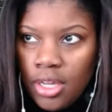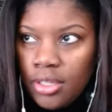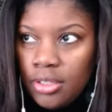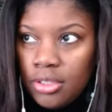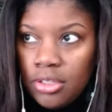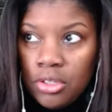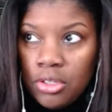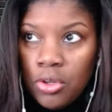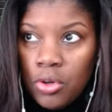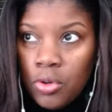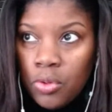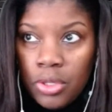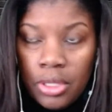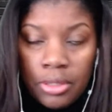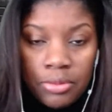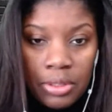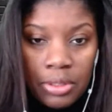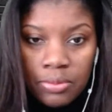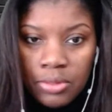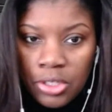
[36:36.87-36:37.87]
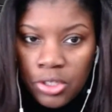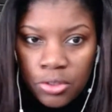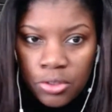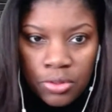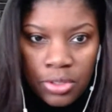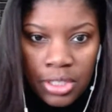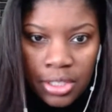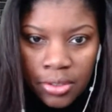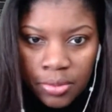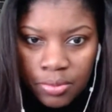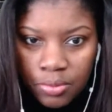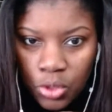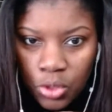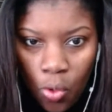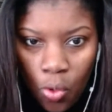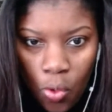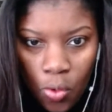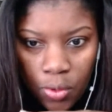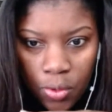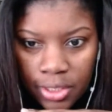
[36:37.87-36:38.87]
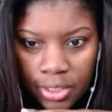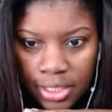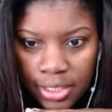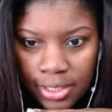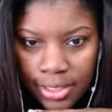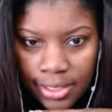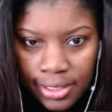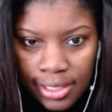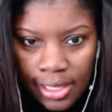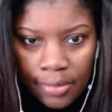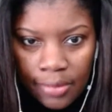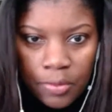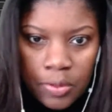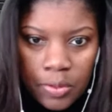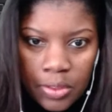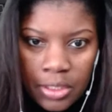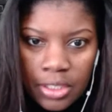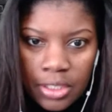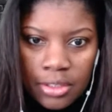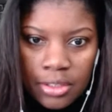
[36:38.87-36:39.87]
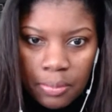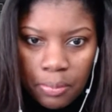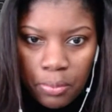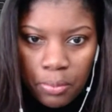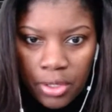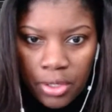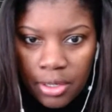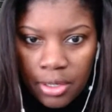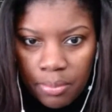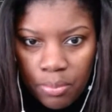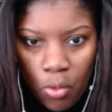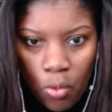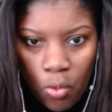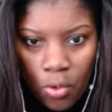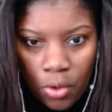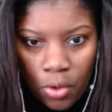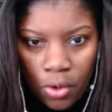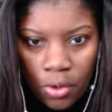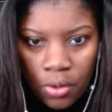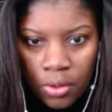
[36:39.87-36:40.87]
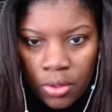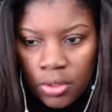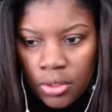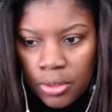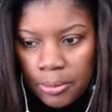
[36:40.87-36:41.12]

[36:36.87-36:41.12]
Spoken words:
They're totally leveling the brick and mortar